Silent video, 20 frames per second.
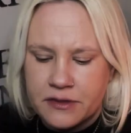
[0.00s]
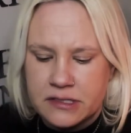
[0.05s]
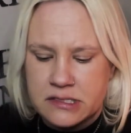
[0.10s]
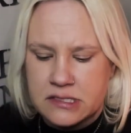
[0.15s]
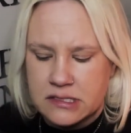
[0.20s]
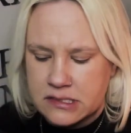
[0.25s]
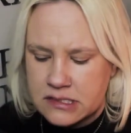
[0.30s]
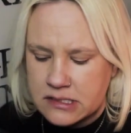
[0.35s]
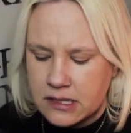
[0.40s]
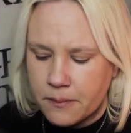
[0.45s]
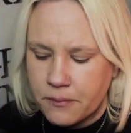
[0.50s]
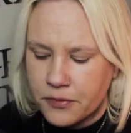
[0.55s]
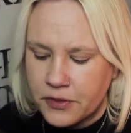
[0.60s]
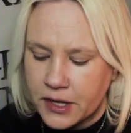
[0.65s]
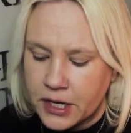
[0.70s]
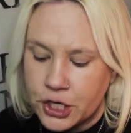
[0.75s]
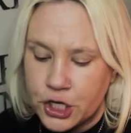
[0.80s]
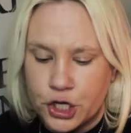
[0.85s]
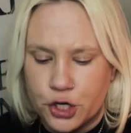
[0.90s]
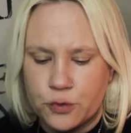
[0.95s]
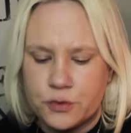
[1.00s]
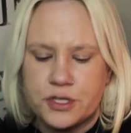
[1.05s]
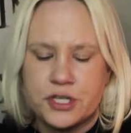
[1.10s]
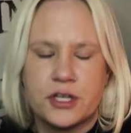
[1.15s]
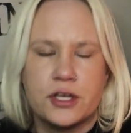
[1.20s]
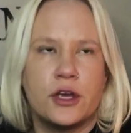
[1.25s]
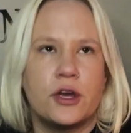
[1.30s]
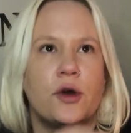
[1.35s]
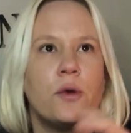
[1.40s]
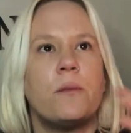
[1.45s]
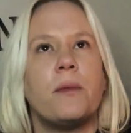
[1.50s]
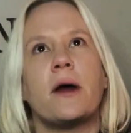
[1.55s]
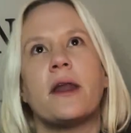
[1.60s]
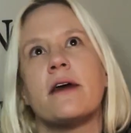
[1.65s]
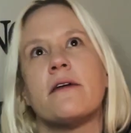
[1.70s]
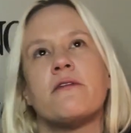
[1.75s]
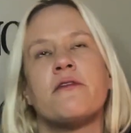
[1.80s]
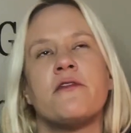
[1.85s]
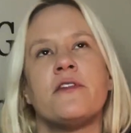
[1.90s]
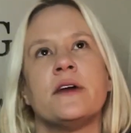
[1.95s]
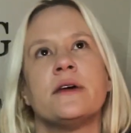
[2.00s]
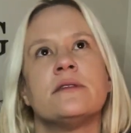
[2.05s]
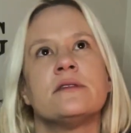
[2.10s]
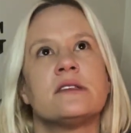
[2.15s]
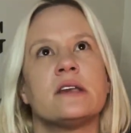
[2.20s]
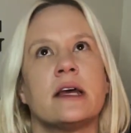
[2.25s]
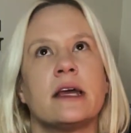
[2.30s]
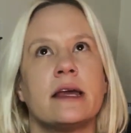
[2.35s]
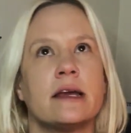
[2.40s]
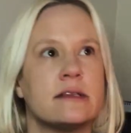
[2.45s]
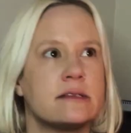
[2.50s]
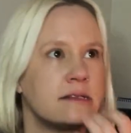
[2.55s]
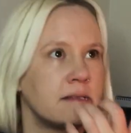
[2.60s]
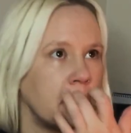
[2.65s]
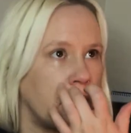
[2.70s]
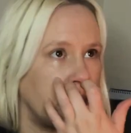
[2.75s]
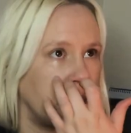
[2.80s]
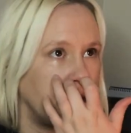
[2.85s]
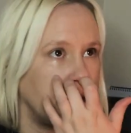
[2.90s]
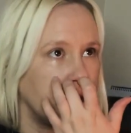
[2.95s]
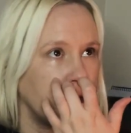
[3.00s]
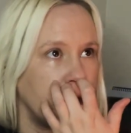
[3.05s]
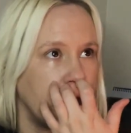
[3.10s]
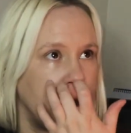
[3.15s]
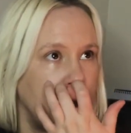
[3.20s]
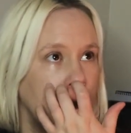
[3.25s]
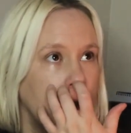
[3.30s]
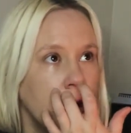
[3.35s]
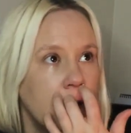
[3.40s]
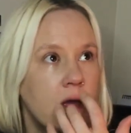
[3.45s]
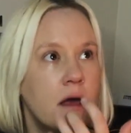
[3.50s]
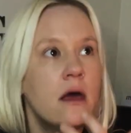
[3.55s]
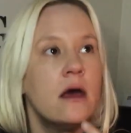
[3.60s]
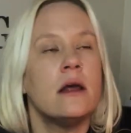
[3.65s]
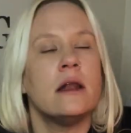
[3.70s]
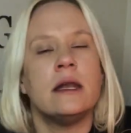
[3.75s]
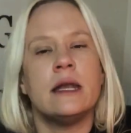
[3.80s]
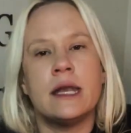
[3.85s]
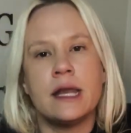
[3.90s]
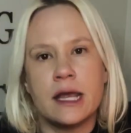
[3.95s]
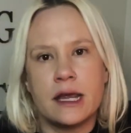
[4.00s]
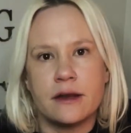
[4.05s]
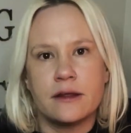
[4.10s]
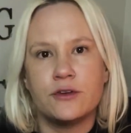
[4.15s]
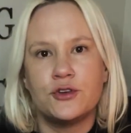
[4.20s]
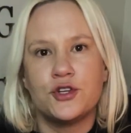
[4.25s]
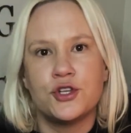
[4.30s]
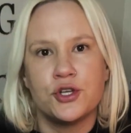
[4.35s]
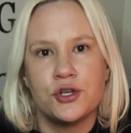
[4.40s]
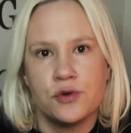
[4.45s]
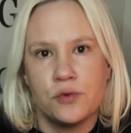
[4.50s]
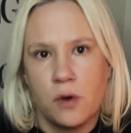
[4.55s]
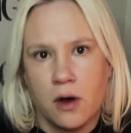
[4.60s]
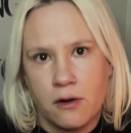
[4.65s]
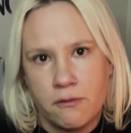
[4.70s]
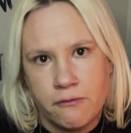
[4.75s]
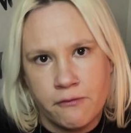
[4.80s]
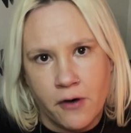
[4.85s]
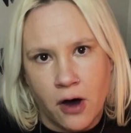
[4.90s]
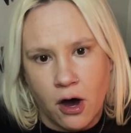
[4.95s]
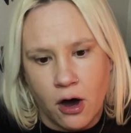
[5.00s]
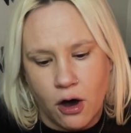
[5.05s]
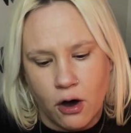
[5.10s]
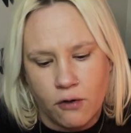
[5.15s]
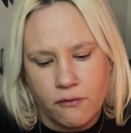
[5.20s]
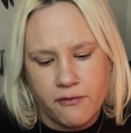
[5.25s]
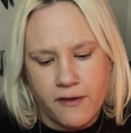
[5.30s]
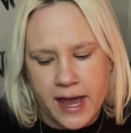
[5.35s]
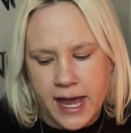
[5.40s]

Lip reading: this is something new to you, but it feels like it's something that needed to evolve.